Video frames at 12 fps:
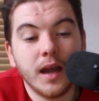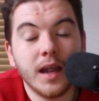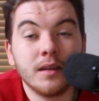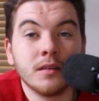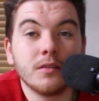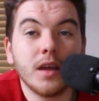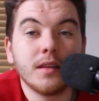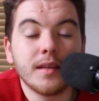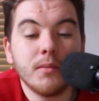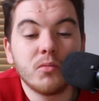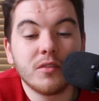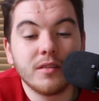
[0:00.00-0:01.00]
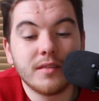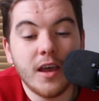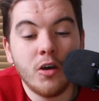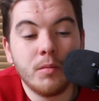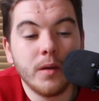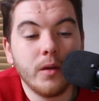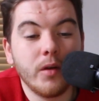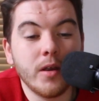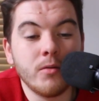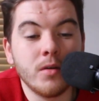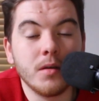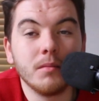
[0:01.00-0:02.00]
and attempts to set up her
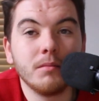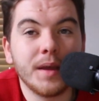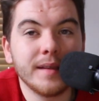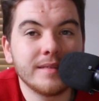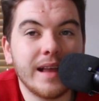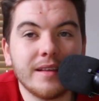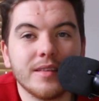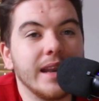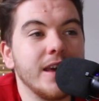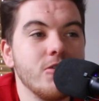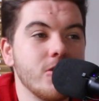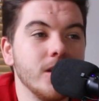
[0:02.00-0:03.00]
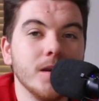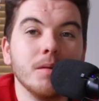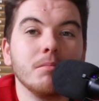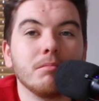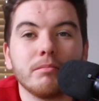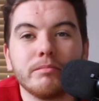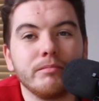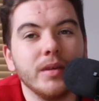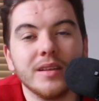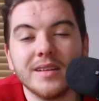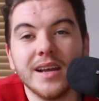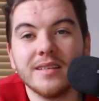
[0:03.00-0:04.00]
own assassination
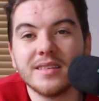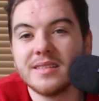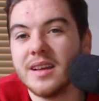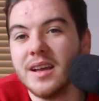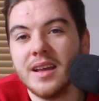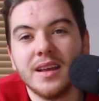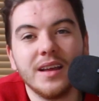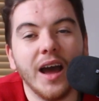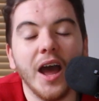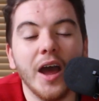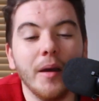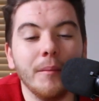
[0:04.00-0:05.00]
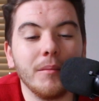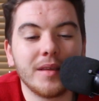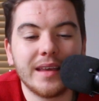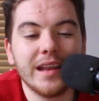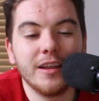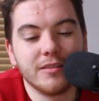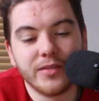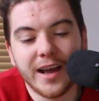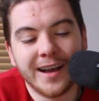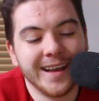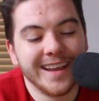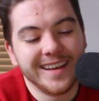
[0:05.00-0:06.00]
business, killers for
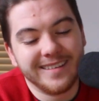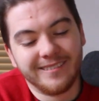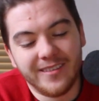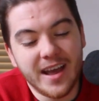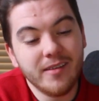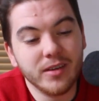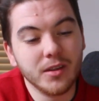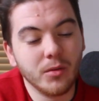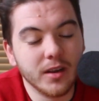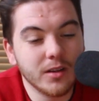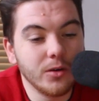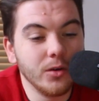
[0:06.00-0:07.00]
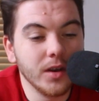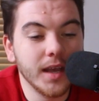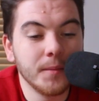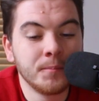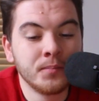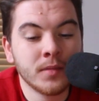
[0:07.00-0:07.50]
hire, whatever you want to call it.